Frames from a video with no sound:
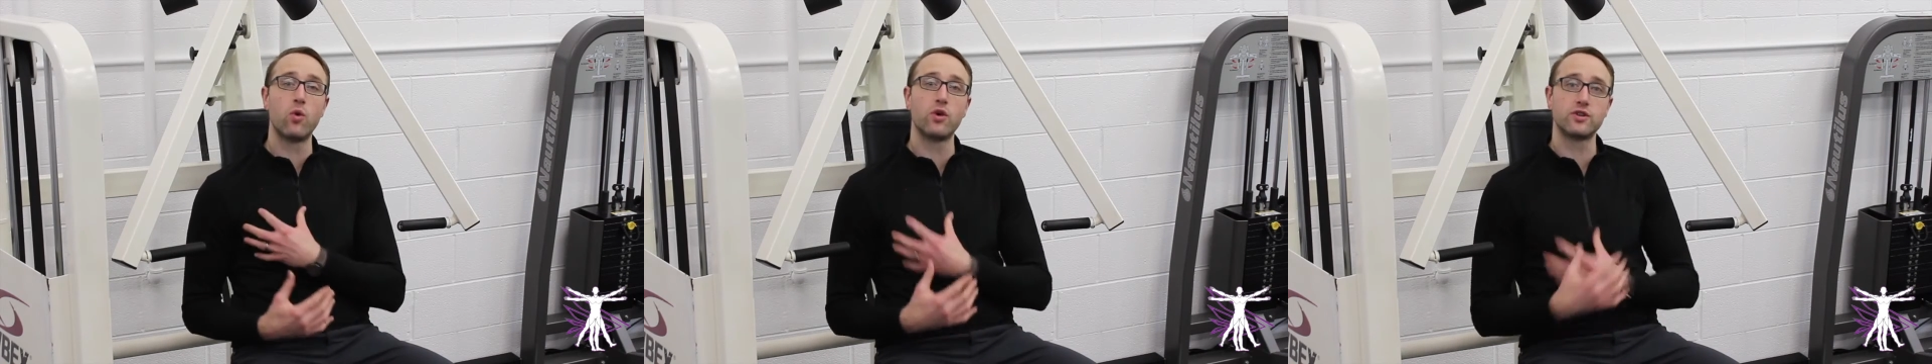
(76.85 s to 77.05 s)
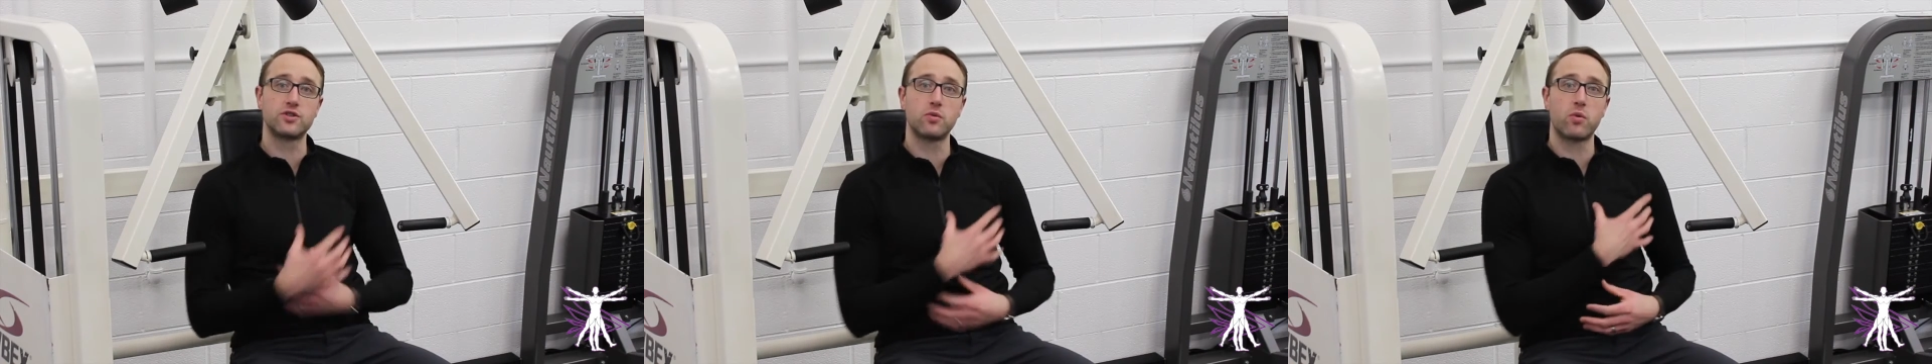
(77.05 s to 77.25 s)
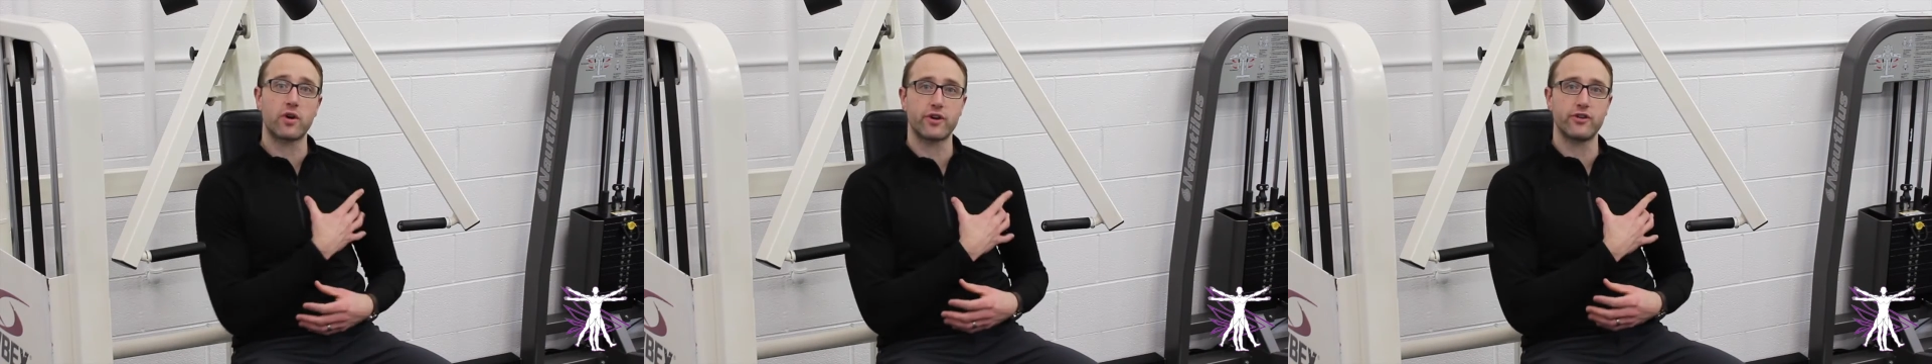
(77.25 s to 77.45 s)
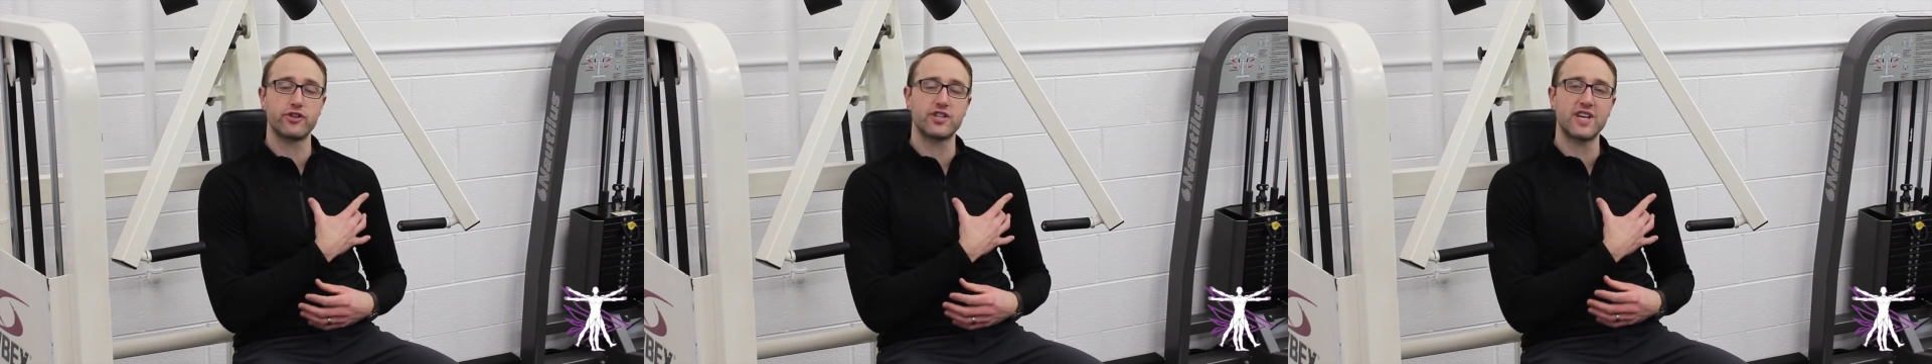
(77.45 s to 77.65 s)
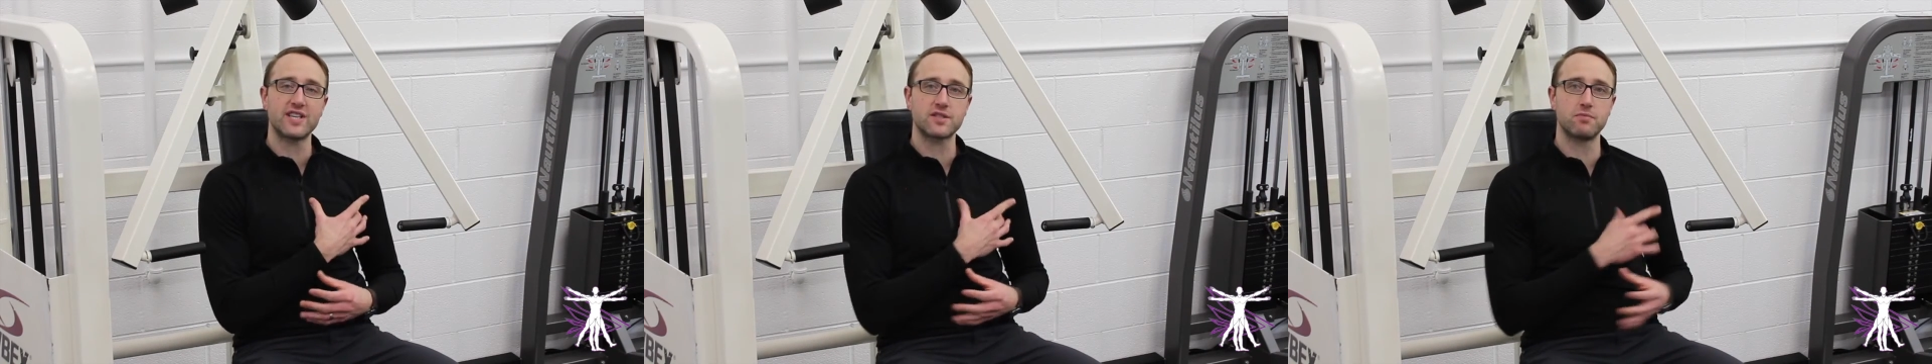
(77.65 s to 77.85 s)
or to work
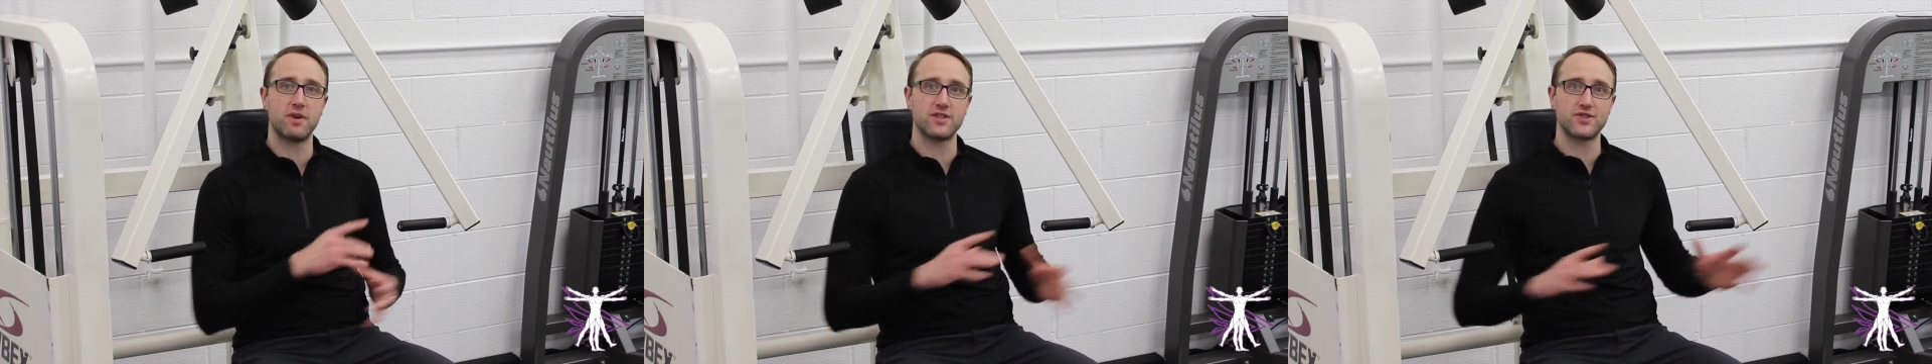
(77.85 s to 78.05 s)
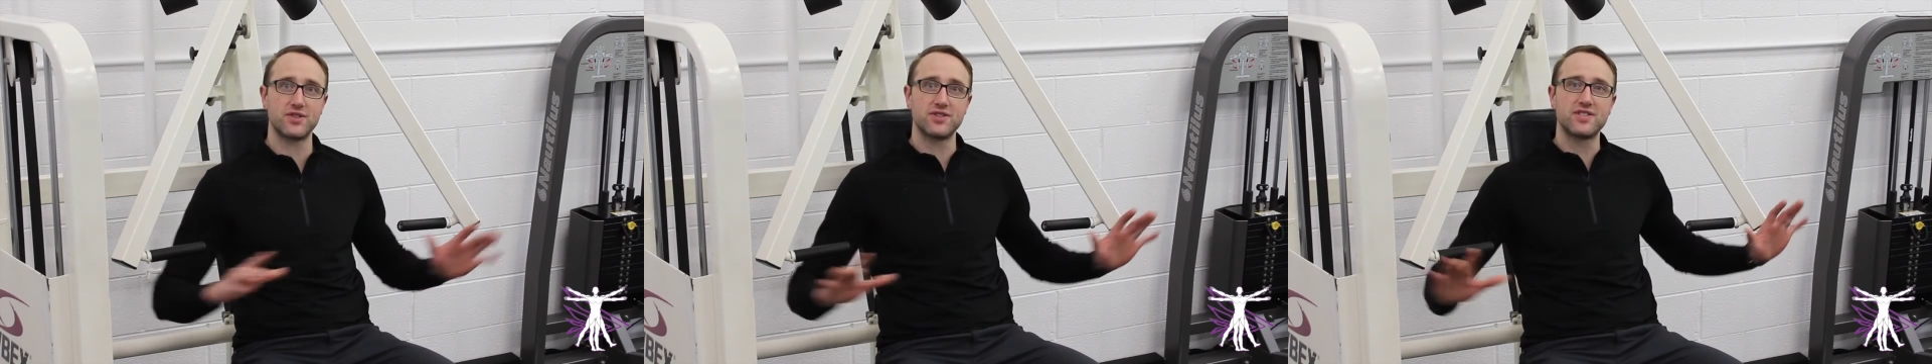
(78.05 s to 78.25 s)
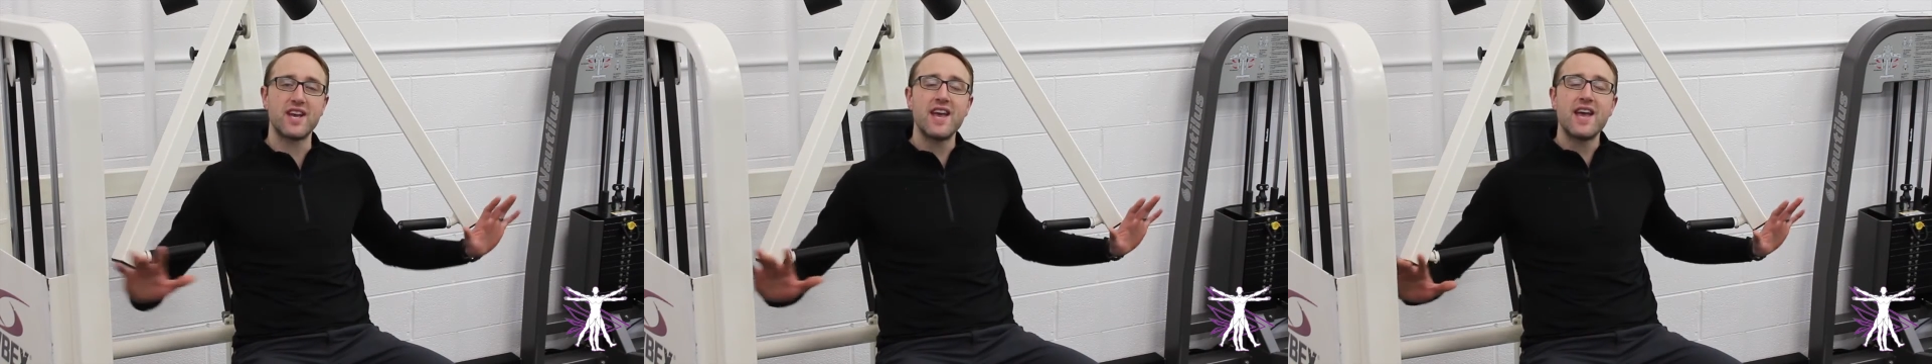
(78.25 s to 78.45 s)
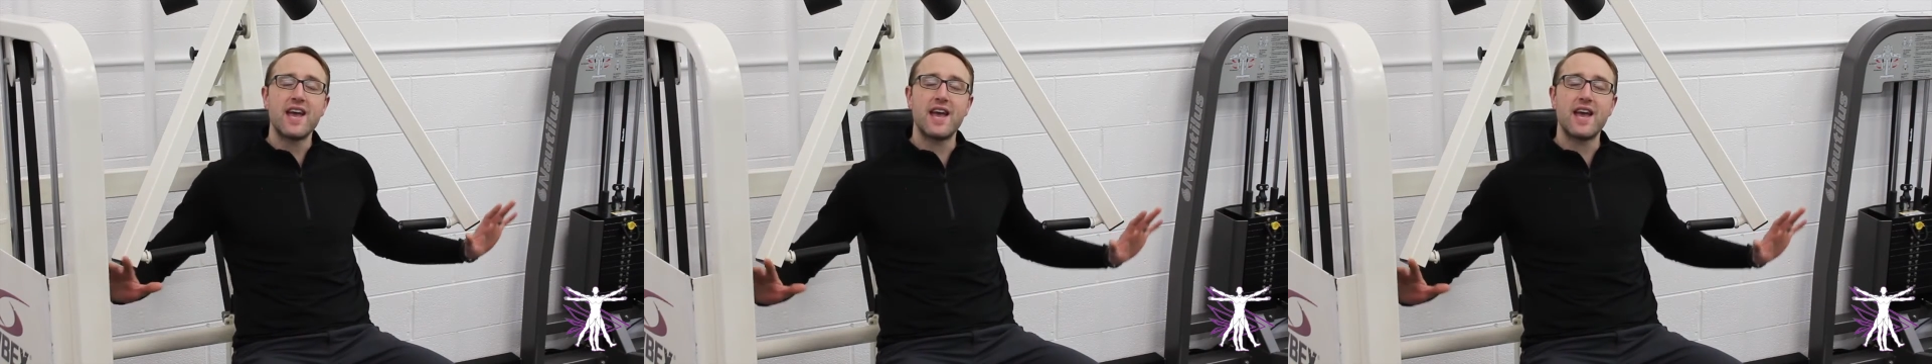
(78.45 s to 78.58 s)
your chest muscles,